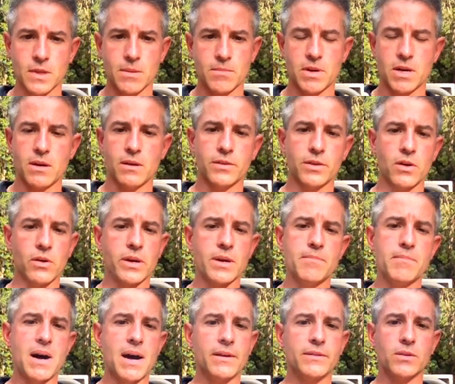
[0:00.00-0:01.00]
but also
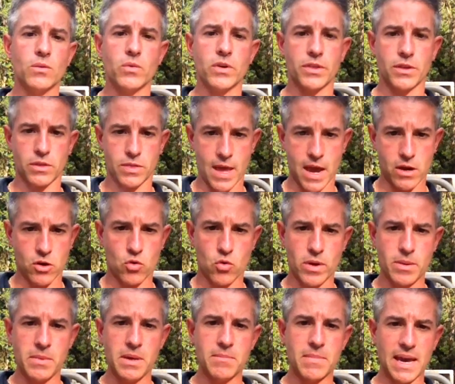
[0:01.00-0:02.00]
combines it with that
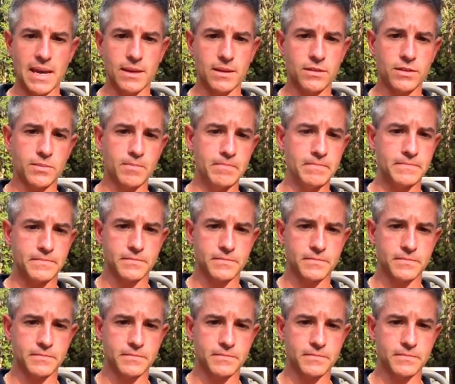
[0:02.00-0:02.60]
creamy base